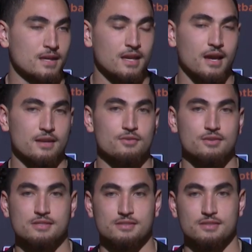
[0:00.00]
Yeah, I know
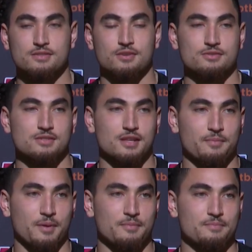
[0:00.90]
these coaches, they have
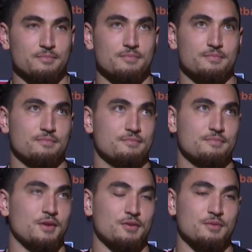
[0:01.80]
my,
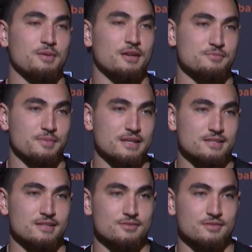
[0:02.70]
you know, the player's best
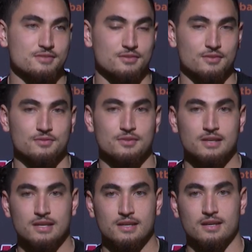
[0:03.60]
interest. So
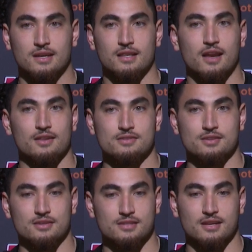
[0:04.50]
a lot of the
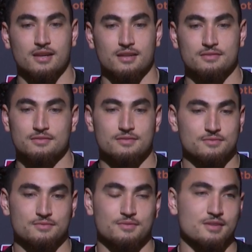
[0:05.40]
talks I had
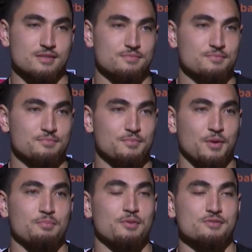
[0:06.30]
was, you
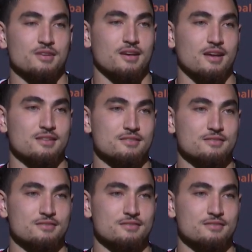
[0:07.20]
know, pros and cons.